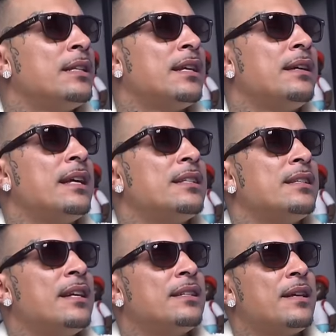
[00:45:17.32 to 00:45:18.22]
it is
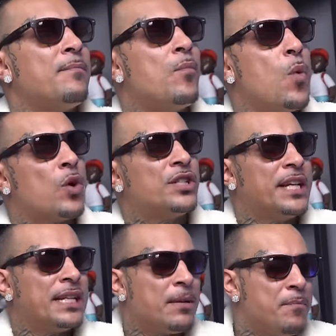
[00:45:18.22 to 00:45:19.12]
is it more to
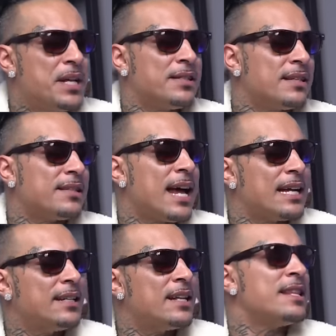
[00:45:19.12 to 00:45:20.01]
get the business
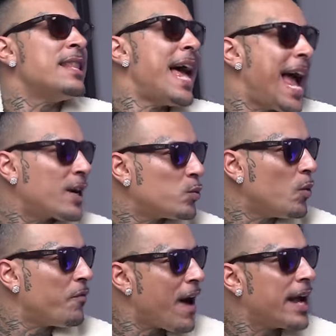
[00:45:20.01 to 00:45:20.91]
side done than the
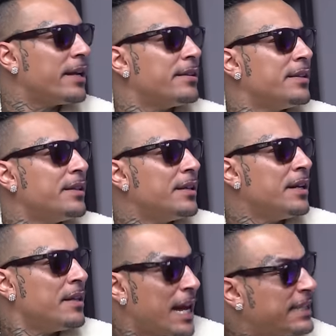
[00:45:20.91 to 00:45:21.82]
actual fight?
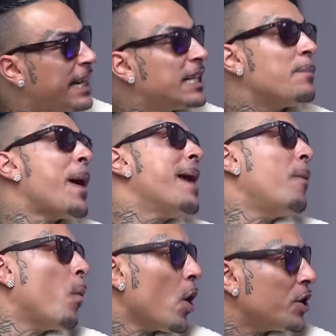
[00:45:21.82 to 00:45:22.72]
Like to get the
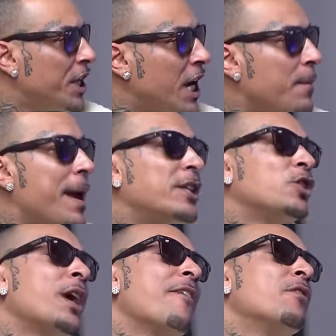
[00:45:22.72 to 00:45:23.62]
paperwork done, make
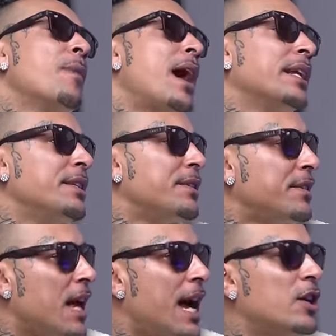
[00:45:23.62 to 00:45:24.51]
sure everybody's
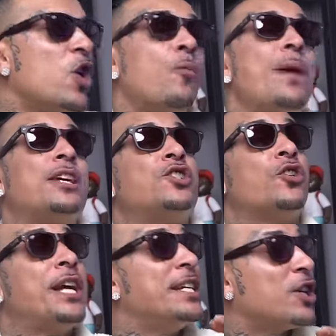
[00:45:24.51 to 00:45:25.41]
signed on, make sure
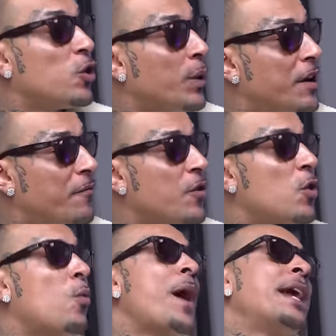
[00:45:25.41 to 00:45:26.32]
he's agreeing for the
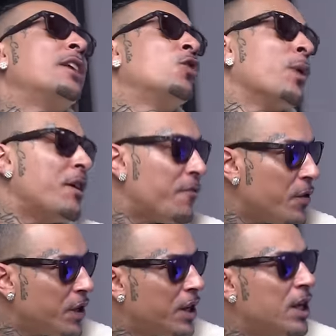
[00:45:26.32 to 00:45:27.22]
weight, agreeing for
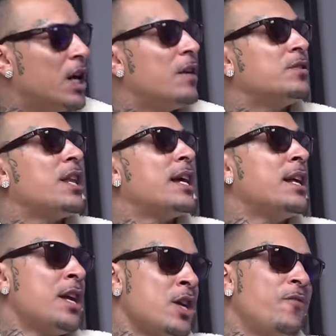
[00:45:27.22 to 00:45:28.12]
the gloves. Like
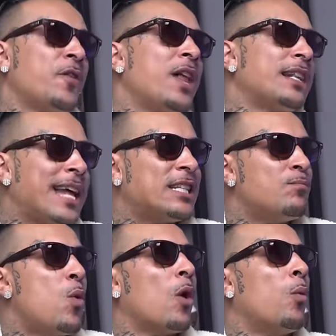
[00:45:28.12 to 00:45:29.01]
you feel like that's
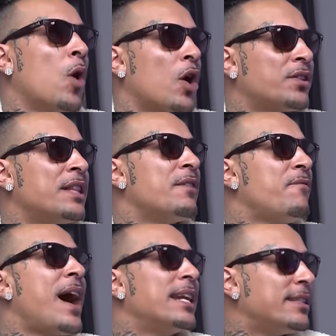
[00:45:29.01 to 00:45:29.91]
more work than the
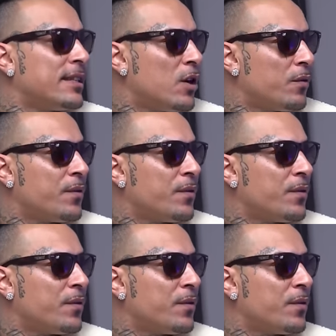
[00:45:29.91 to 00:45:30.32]
fight itself.